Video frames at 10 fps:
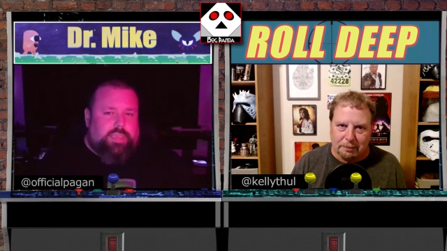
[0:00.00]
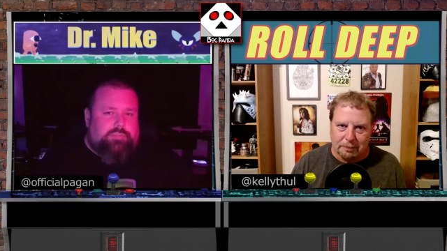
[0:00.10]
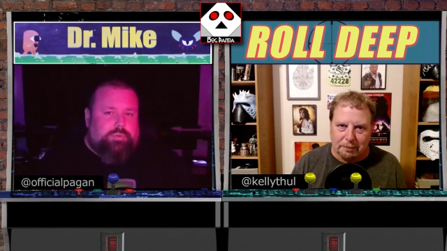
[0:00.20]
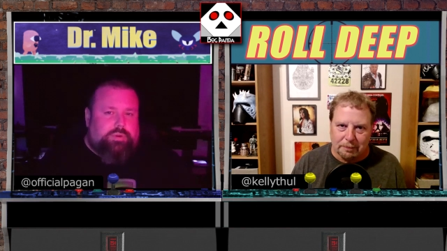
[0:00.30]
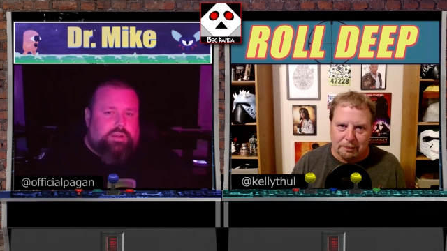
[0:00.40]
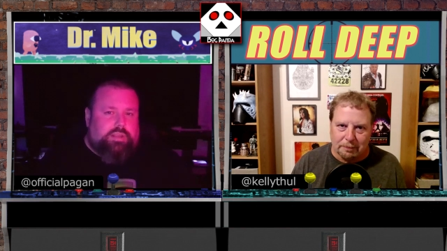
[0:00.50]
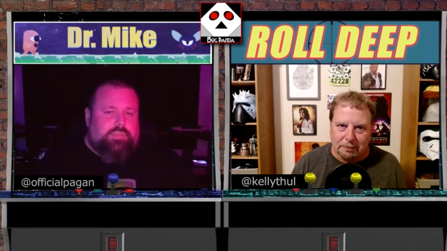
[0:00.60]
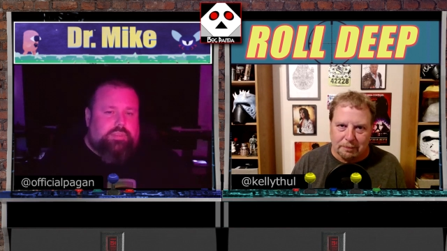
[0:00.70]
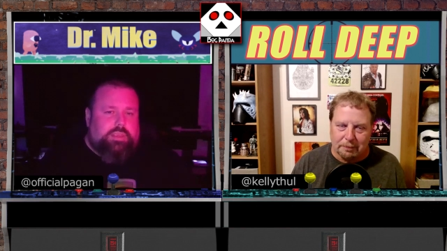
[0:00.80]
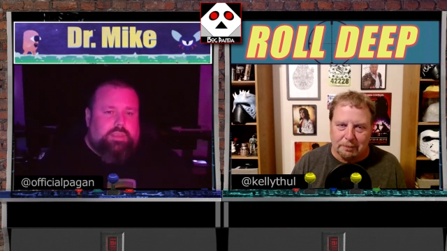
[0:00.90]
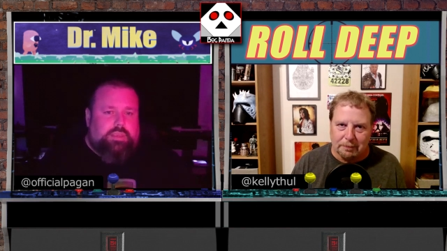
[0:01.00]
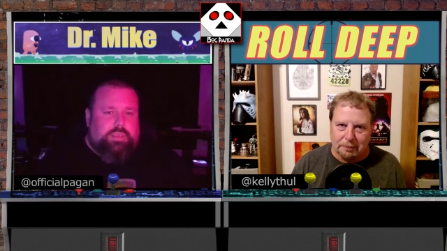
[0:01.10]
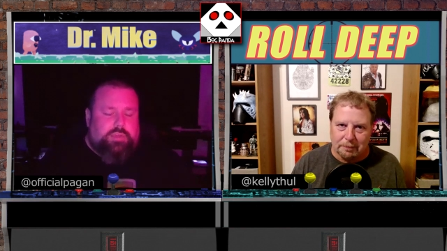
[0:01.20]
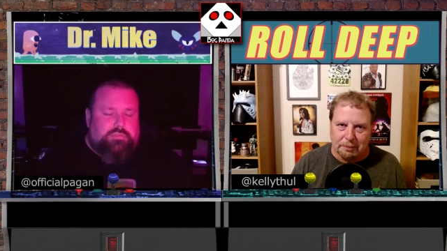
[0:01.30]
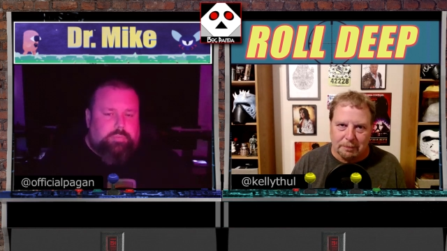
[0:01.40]
Speaker 1: to pay for it. And
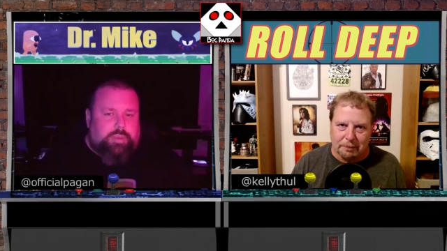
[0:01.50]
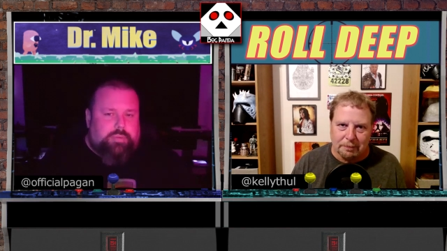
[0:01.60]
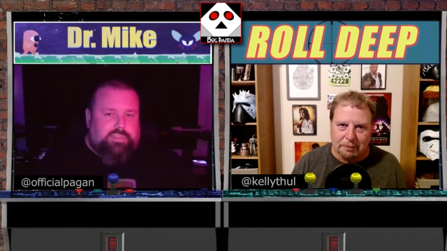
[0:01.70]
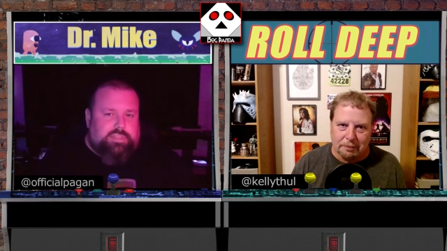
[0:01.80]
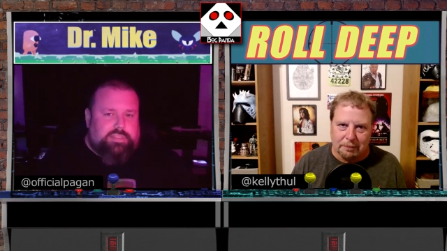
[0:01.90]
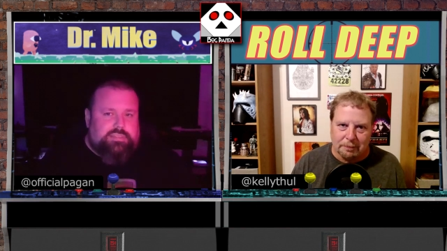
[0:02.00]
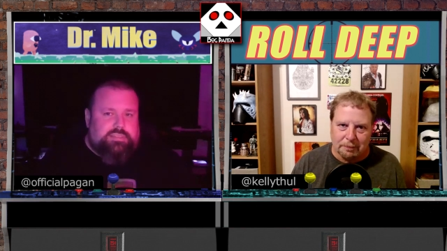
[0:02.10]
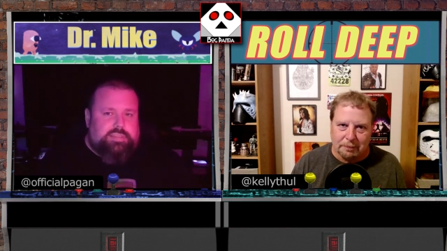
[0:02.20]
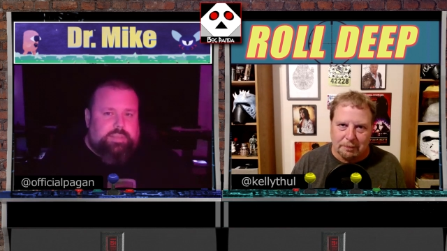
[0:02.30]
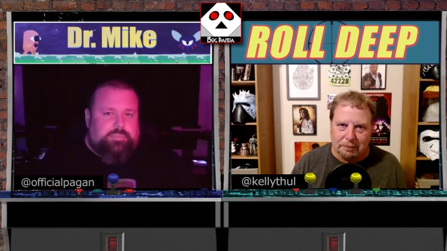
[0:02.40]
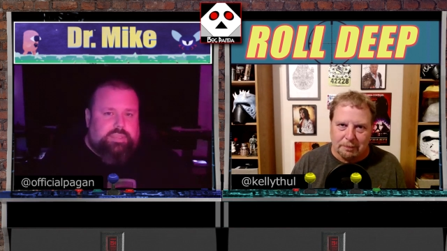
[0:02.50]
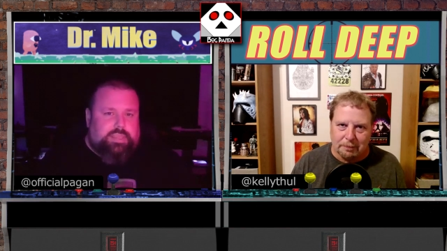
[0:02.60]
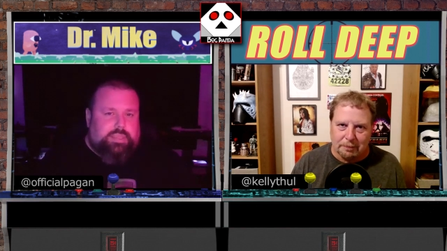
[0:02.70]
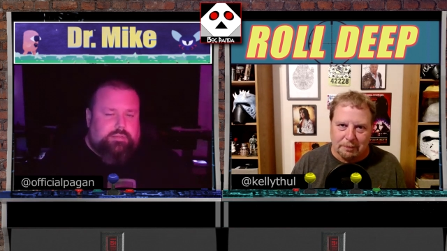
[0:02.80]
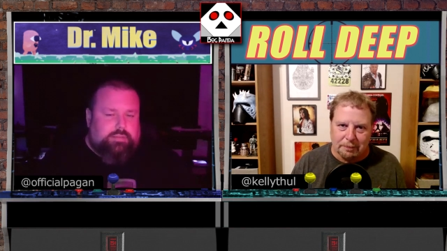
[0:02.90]
you have to remember that this is
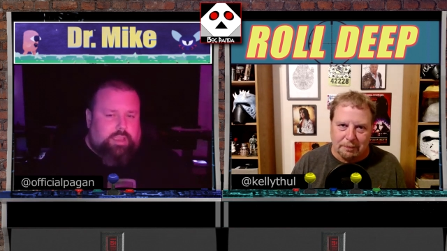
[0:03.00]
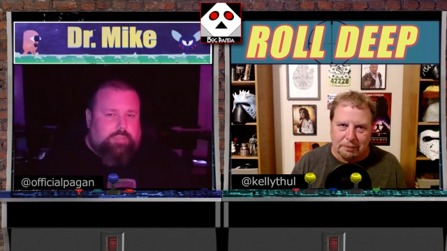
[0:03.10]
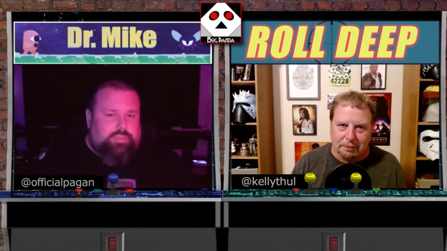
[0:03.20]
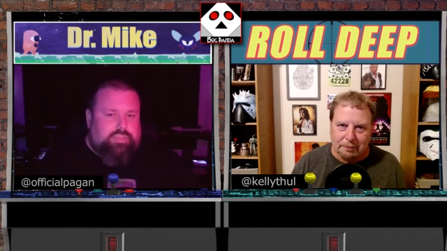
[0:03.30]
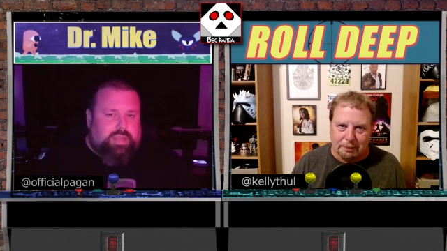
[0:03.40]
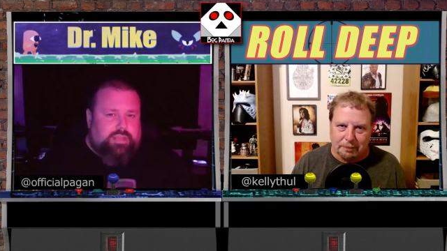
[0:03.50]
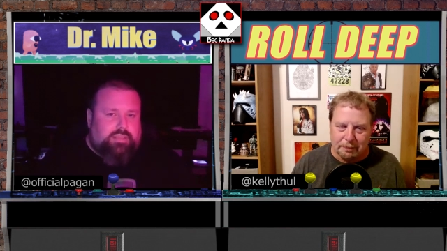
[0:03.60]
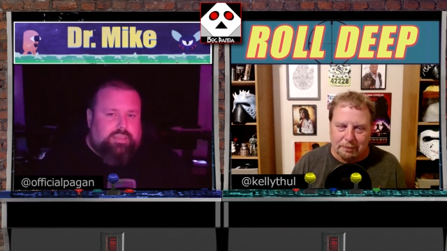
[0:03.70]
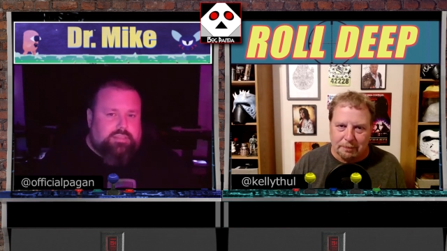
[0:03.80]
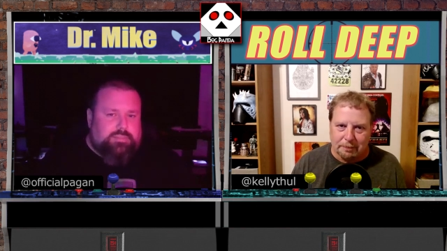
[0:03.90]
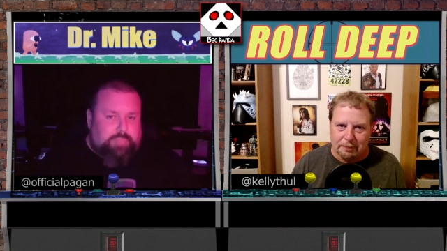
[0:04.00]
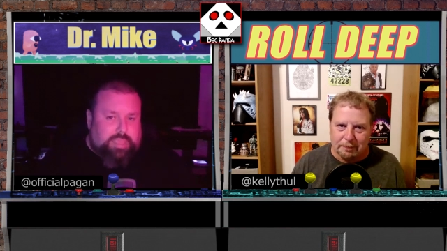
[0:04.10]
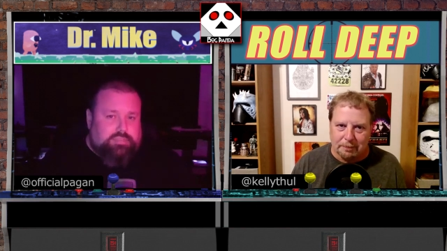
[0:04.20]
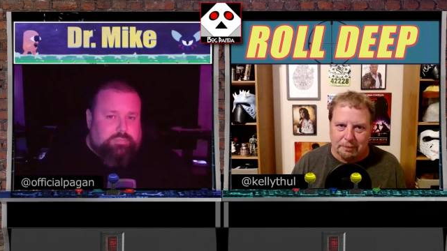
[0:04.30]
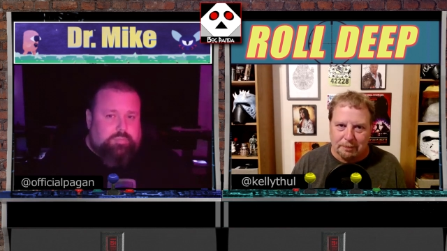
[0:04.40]
something that hypothetically is
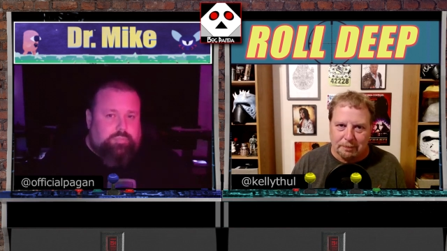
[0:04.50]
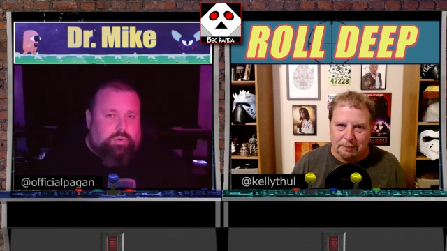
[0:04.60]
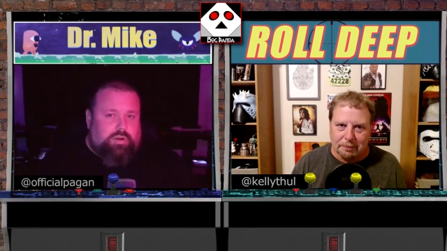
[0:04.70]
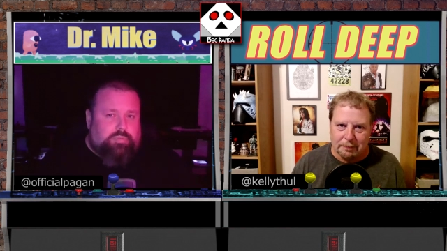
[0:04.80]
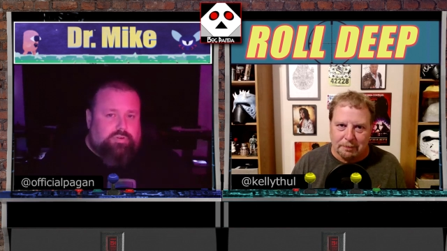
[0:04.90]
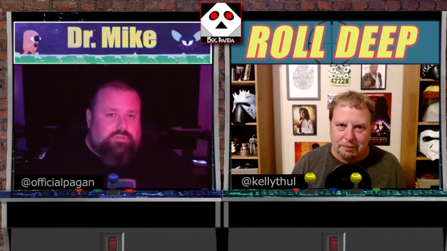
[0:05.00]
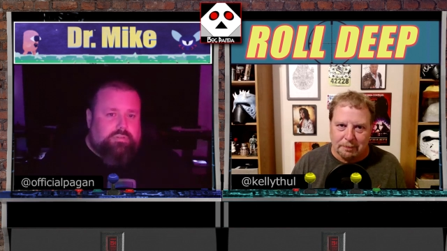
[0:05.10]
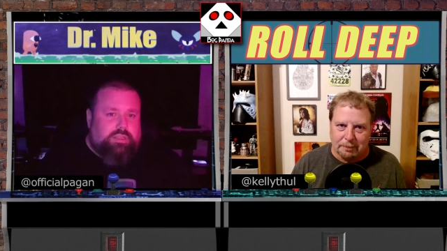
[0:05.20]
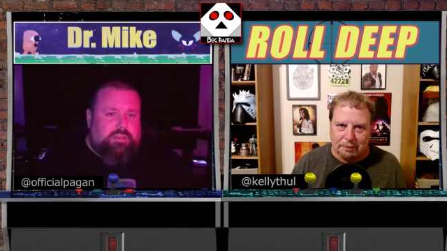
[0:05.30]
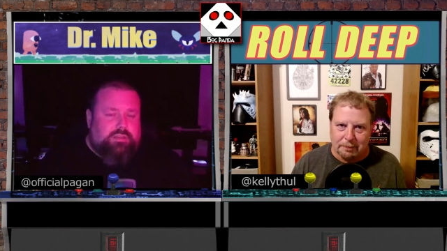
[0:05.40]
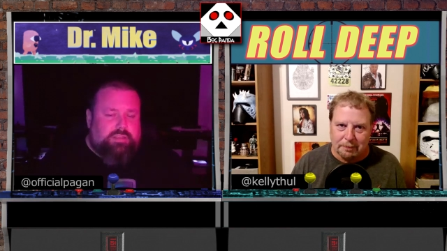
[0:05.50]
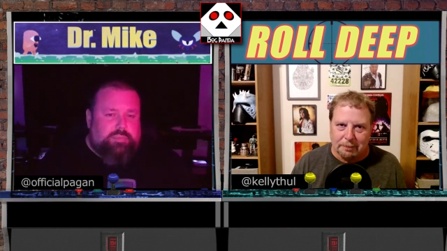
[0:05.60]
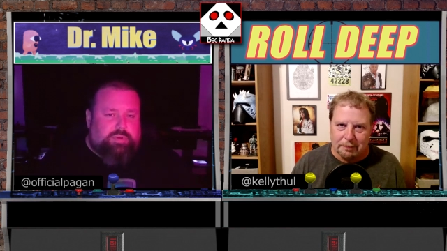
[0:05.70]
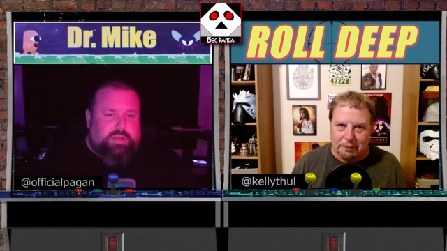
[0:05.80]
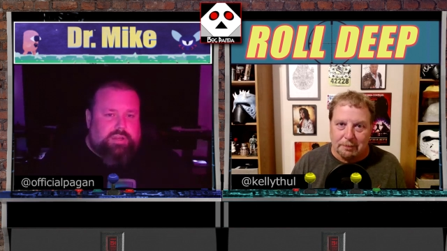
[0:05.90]
meant to be portable.
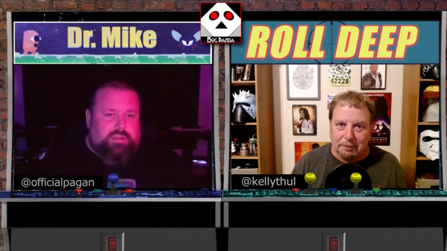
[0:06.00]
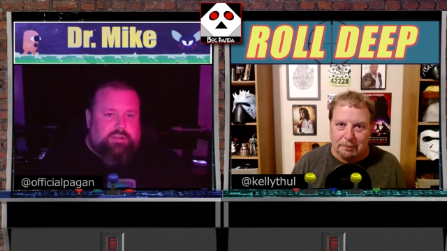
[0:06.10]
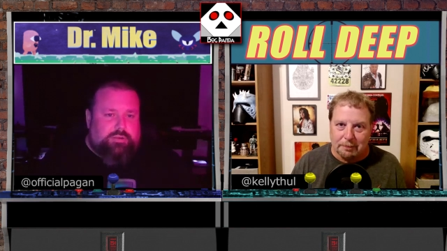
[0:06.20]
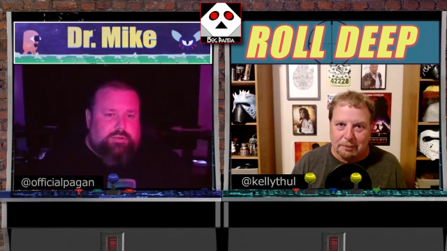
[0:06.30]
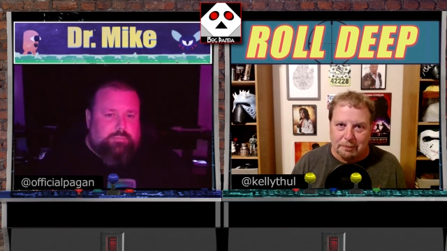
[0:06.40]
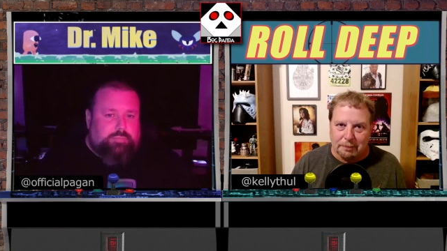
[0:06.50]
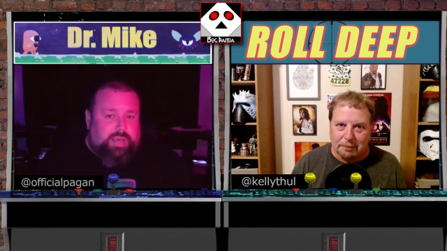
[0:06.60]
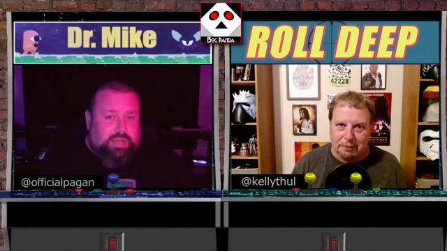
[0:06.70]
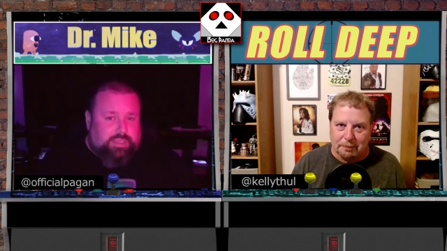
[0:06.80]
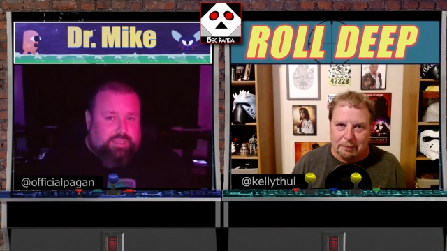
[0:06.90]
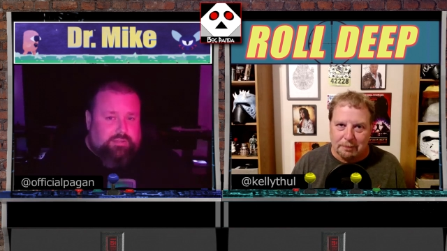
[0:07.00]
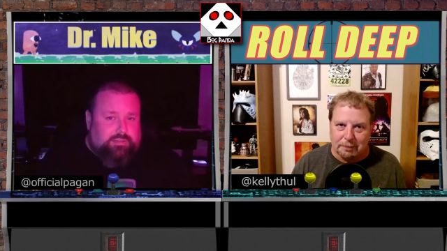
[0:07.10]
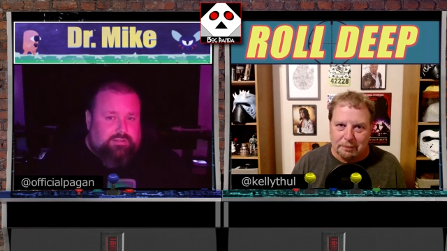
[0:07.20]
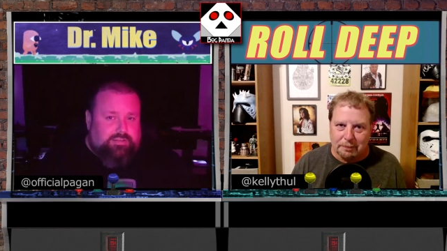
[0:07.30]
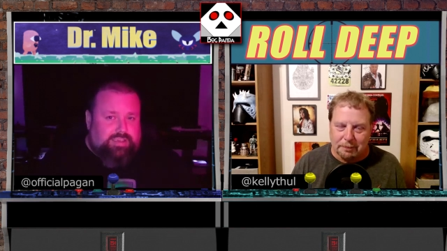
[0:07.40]
You put it in your pocket,
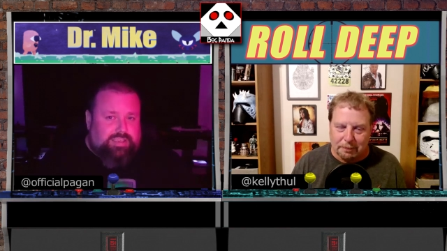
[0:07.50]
